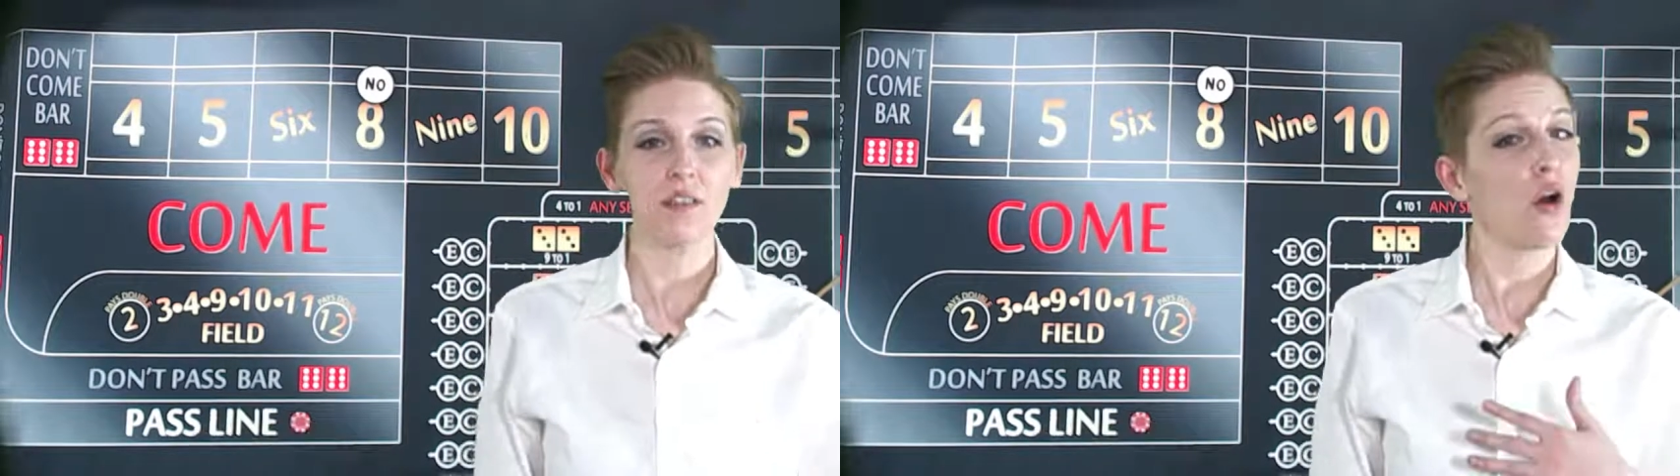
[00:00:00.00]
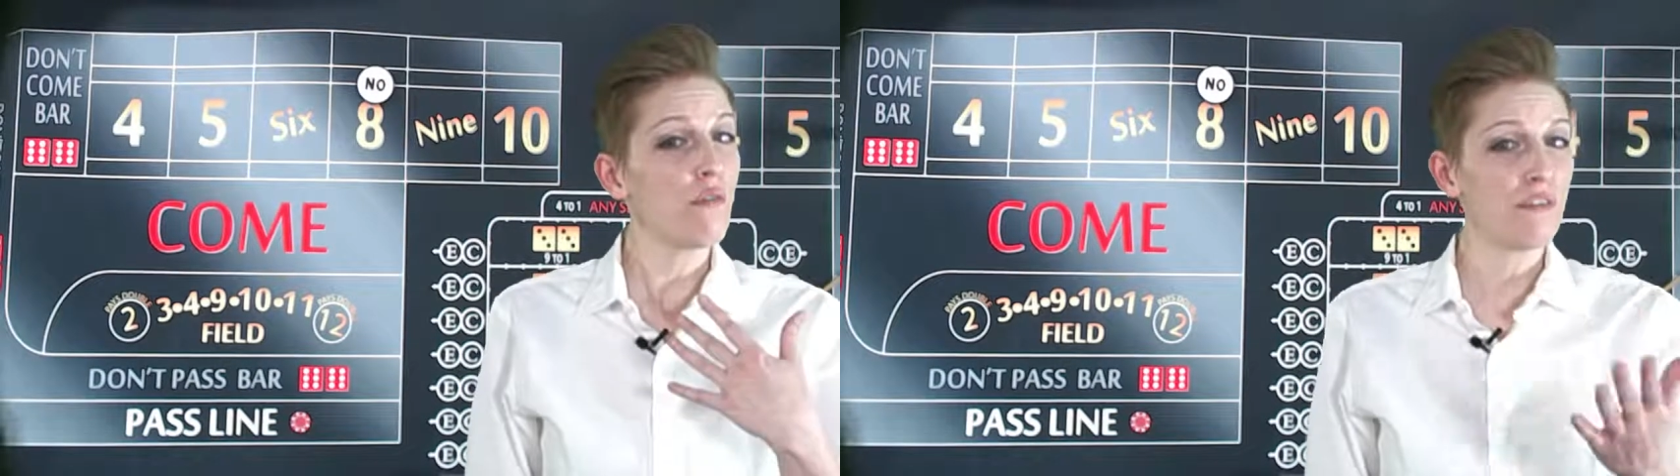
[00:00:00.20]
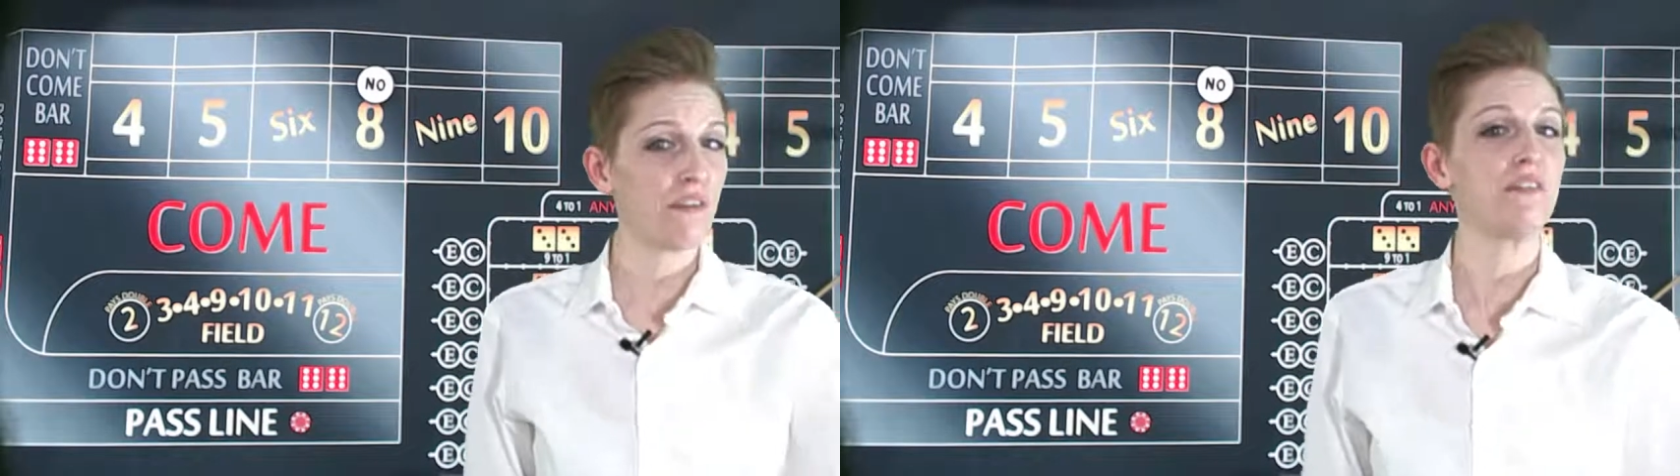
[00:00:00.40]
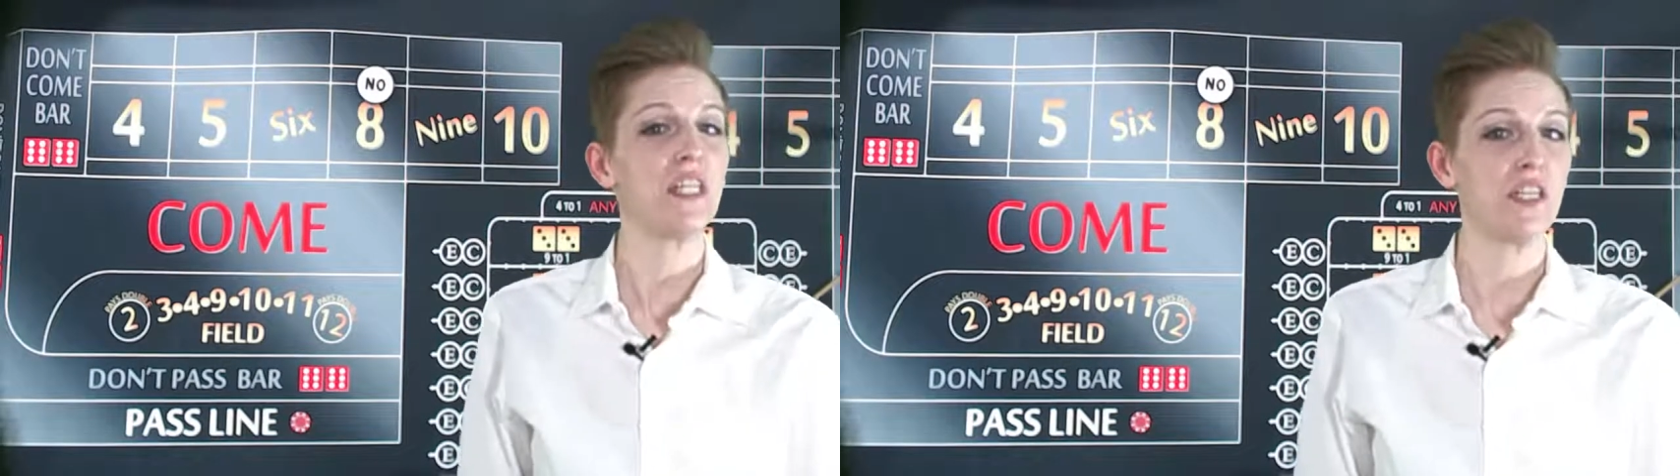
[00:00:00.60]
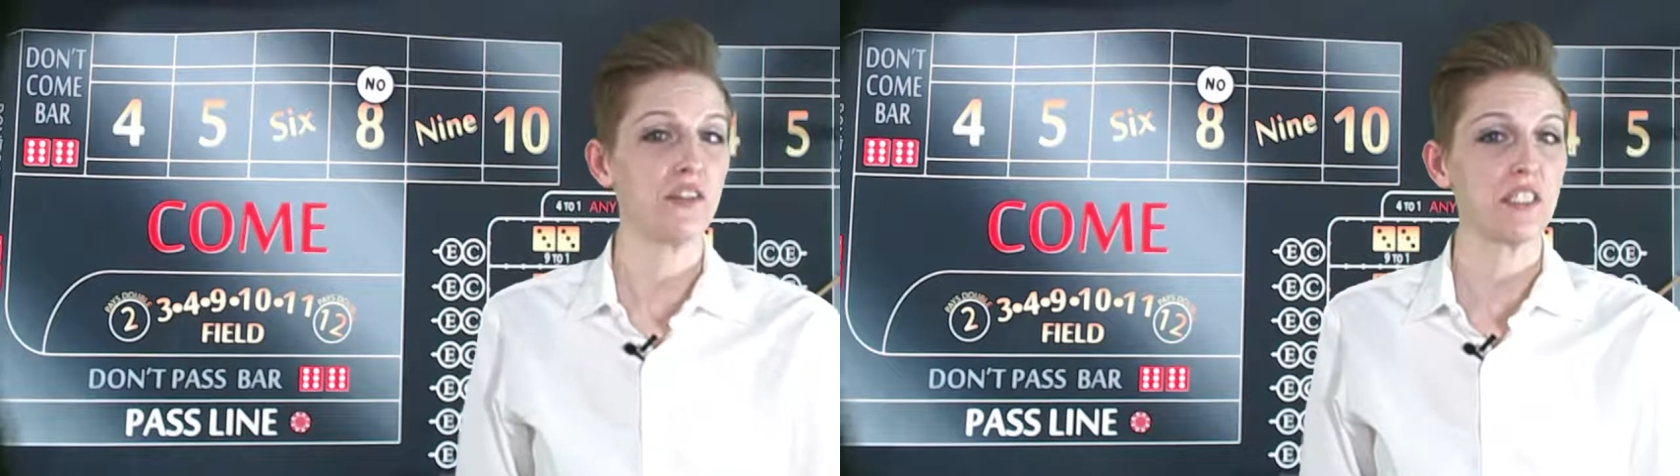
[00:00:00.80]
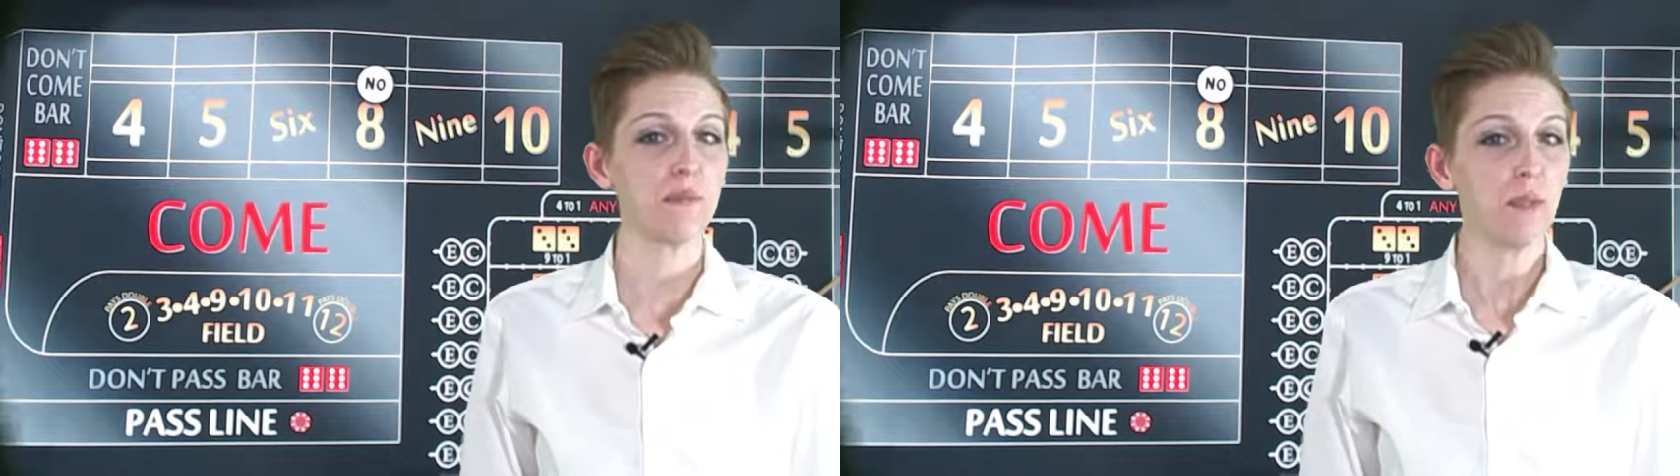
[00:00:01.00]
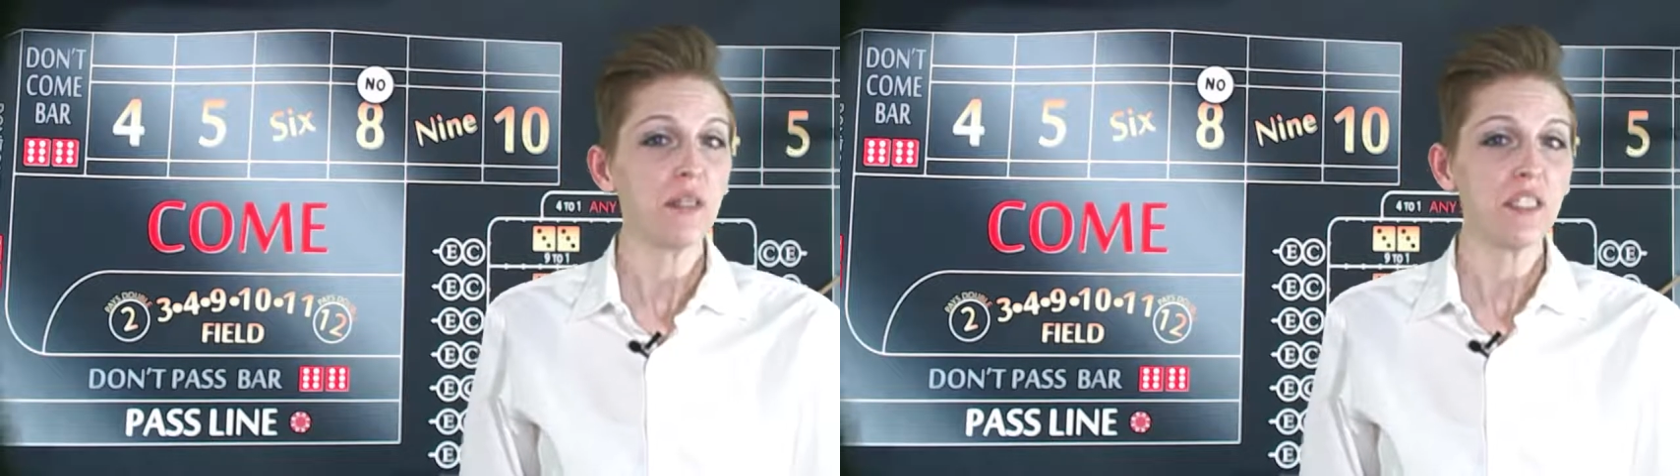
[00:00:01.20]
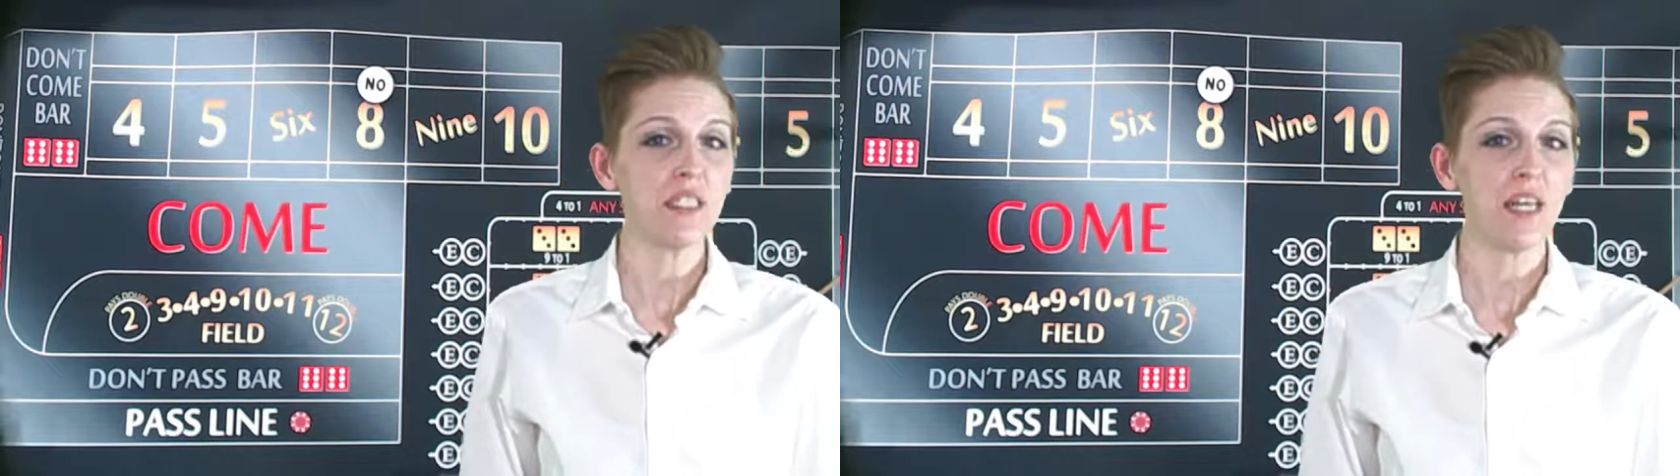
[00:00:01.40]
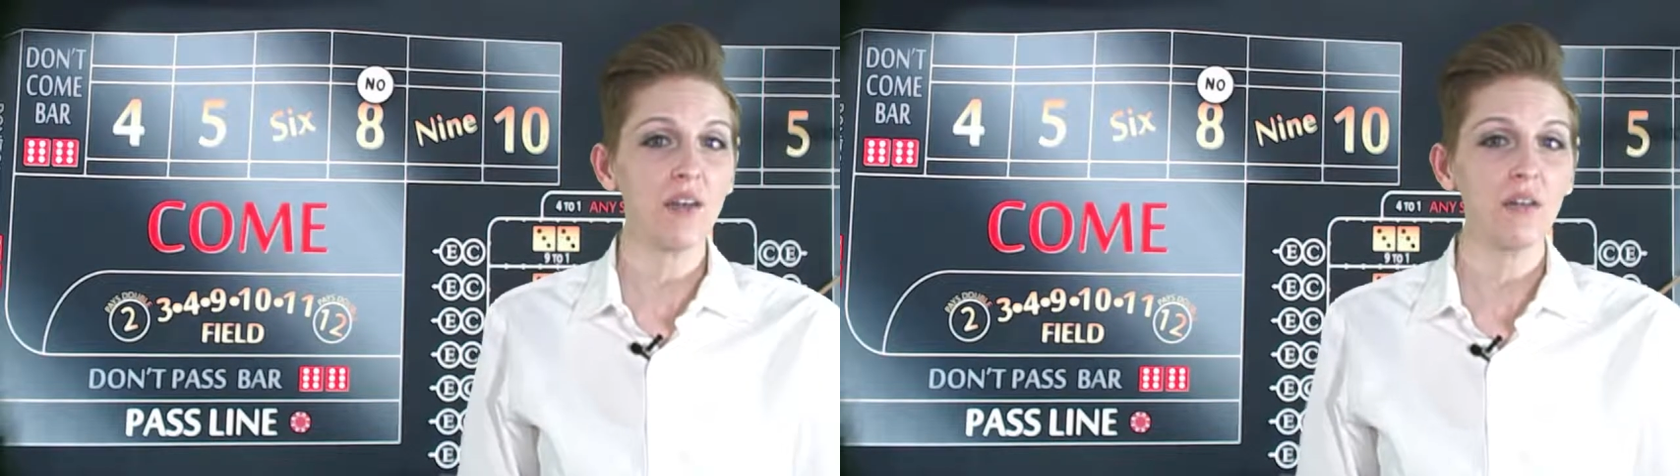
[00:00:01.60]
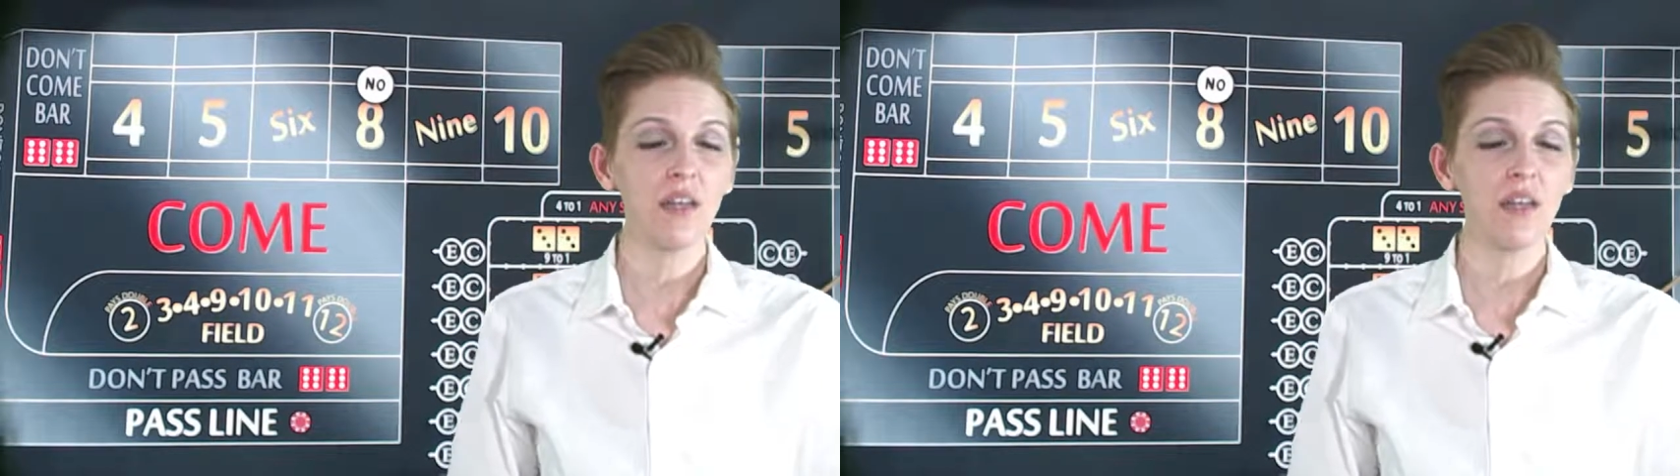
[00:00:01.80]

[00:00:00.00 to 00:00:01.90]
over 15 years experience now.